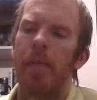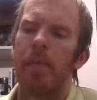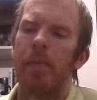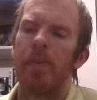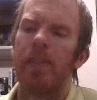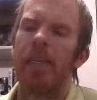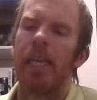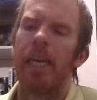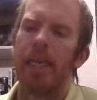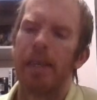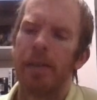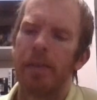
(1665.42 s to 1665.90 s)

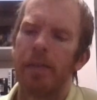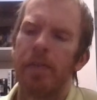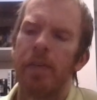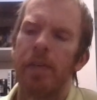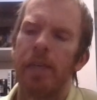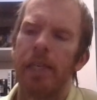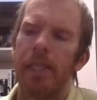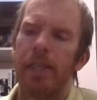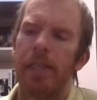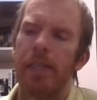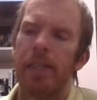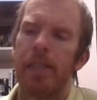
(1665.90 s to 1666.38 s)

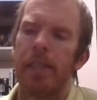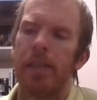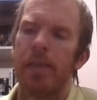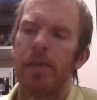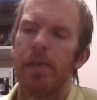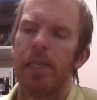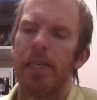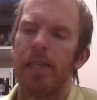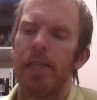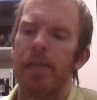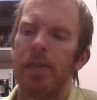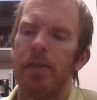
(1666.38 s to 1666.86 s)
sacrifice the
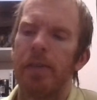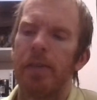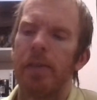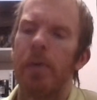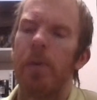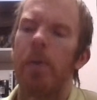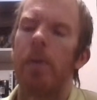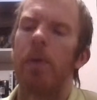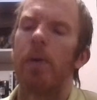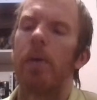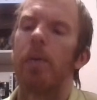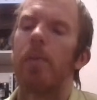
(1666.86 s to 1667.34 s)
creature
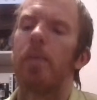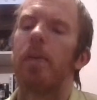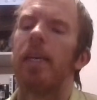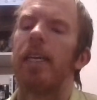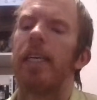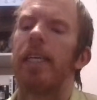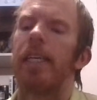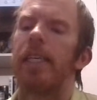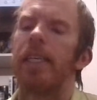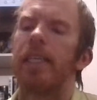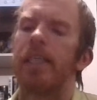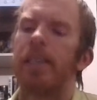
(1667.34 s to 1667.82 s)
or
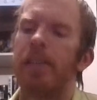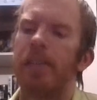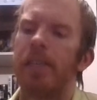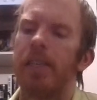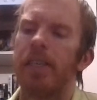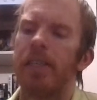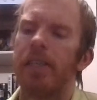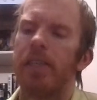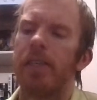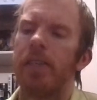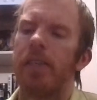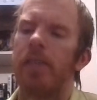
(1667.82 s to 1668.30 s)
pay an
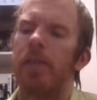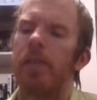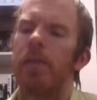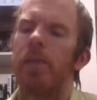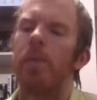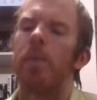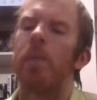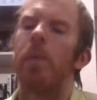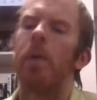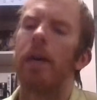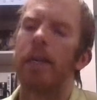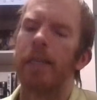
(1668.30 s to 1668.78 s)

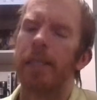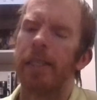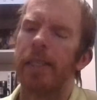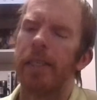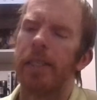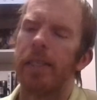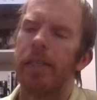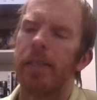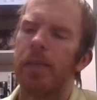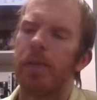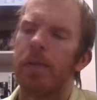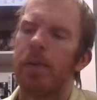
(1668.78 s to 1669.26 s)
additional 1 in
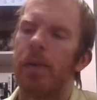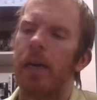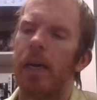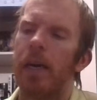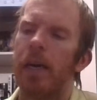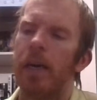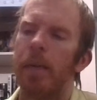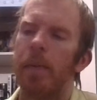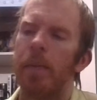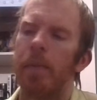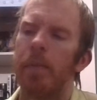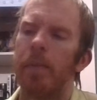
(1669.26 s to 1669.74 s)
a
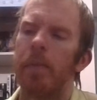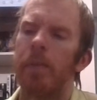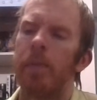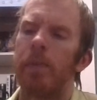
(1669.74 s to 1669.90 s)
swamp,